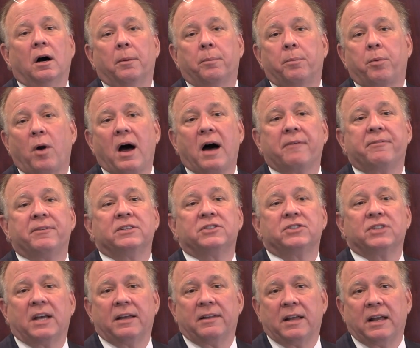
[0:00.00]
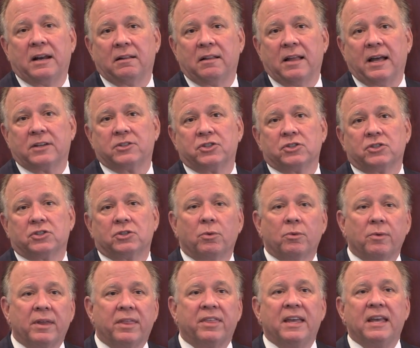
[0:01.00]
profits, and elections. So when
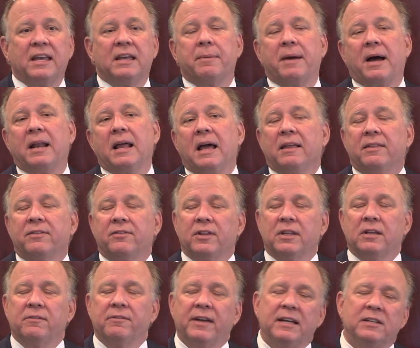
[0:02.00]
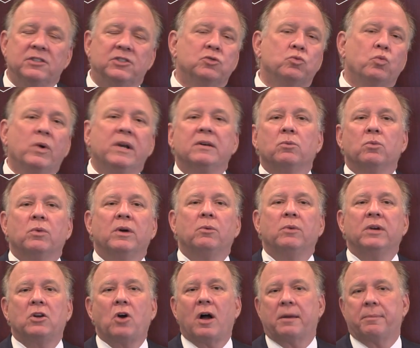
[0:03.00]
we think about when the invasion, when are
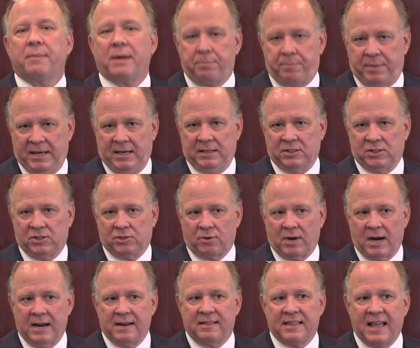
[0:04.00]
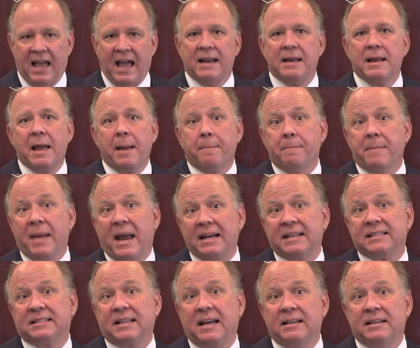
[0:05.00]
we talking about peaks, right? That
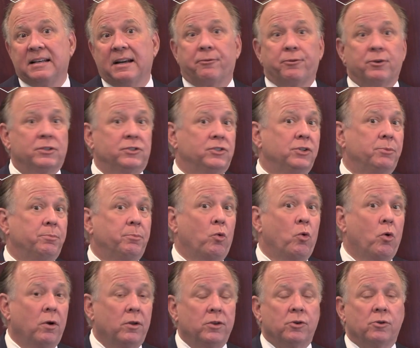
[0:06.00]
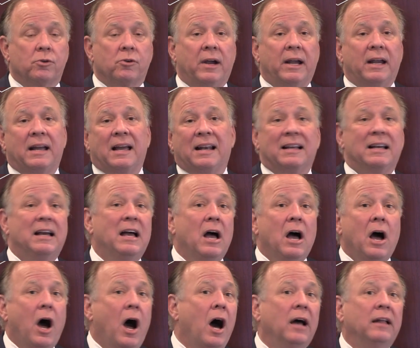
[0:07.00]
makes a difference. The war in the Ukraine kind of
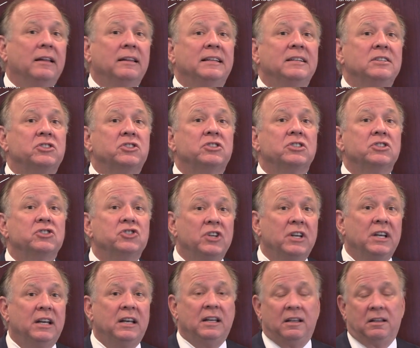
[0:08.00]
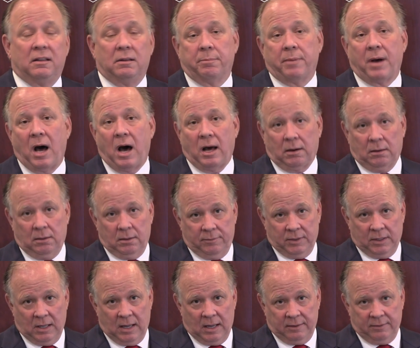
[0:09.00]
unleashed the genie in the bottle of a
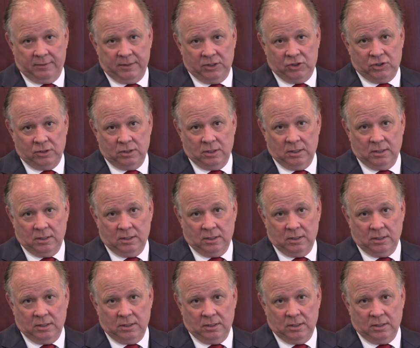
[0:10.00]
lot of these